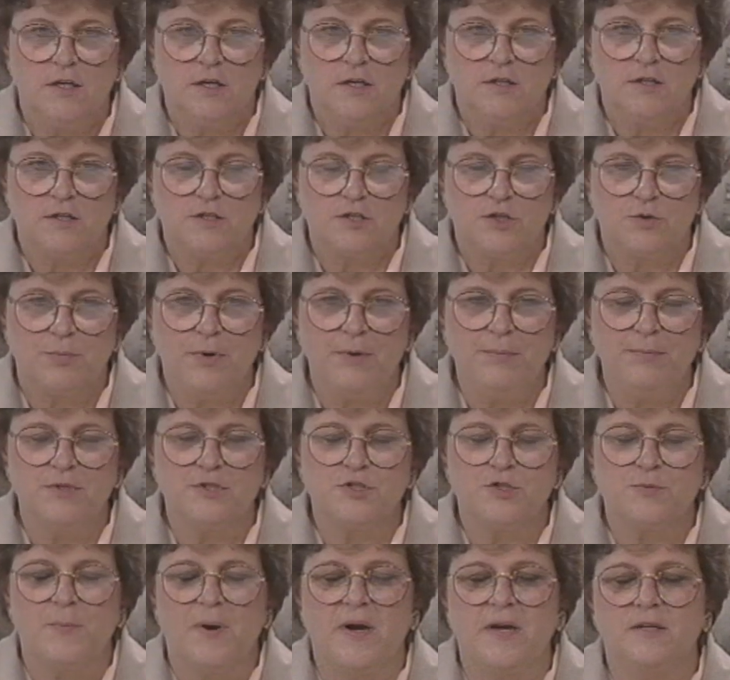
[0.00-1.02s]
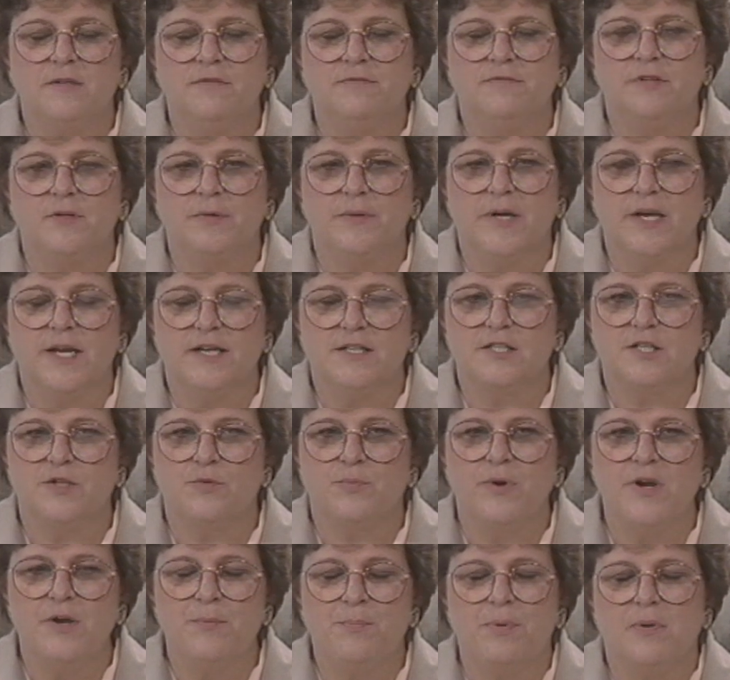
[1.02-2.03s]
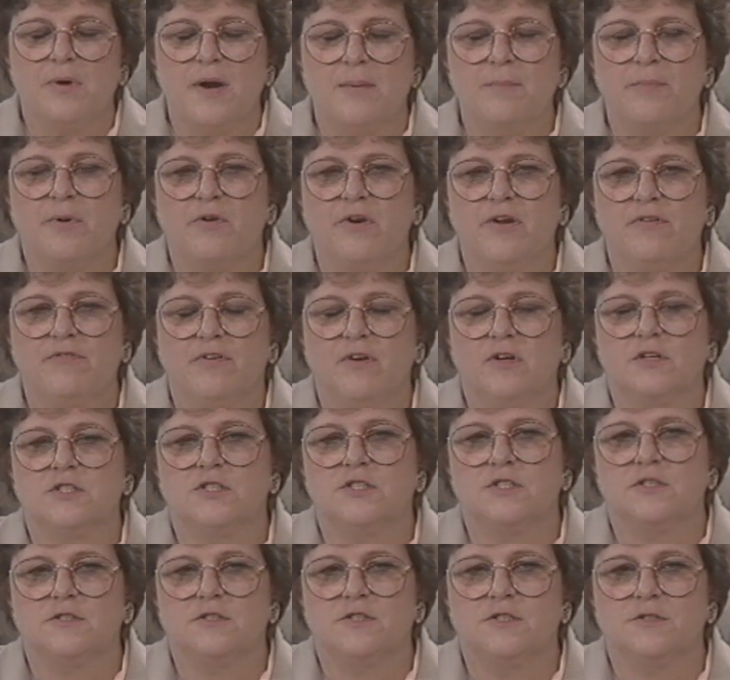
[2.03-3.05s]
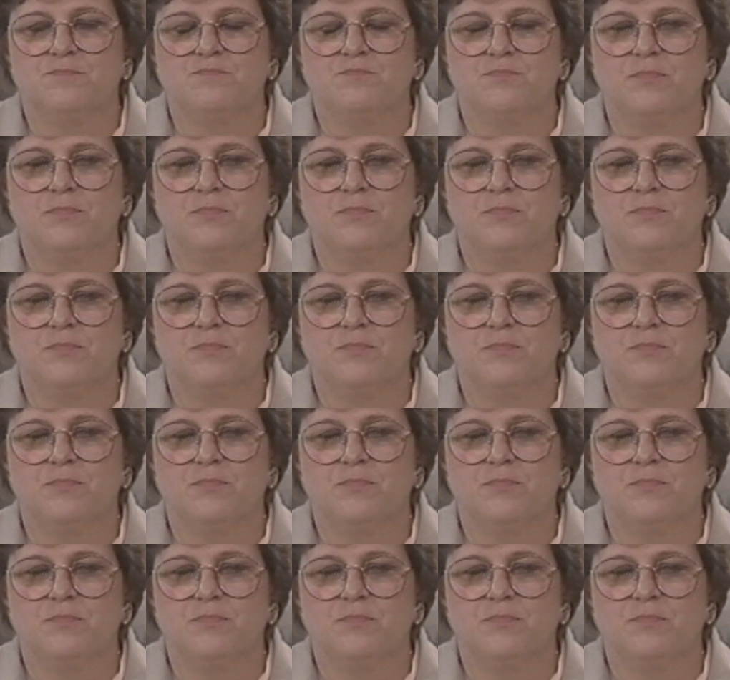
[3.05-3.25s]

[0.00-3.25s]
Cerebral spinal fluid has 3 primary functions.